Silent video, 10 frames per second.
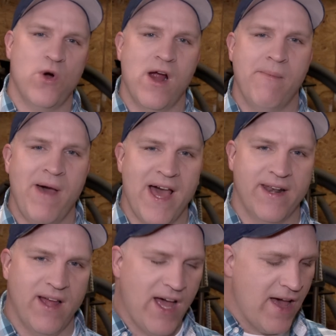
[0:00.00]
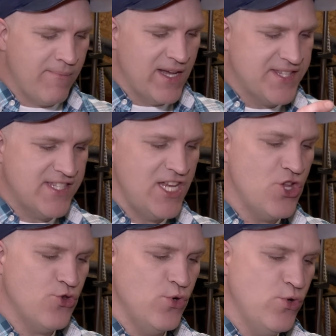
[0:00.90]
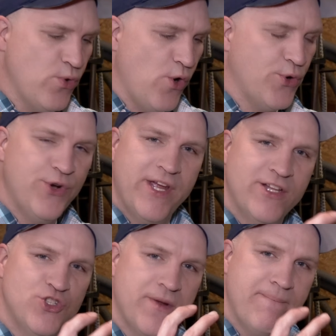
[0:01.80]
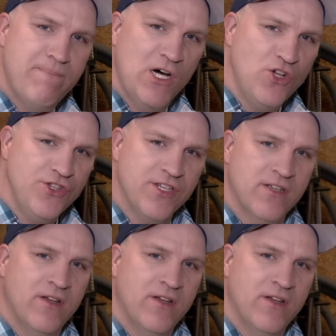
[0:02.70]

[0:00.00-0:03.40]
where I'm at. I have my see-through rotary engine built,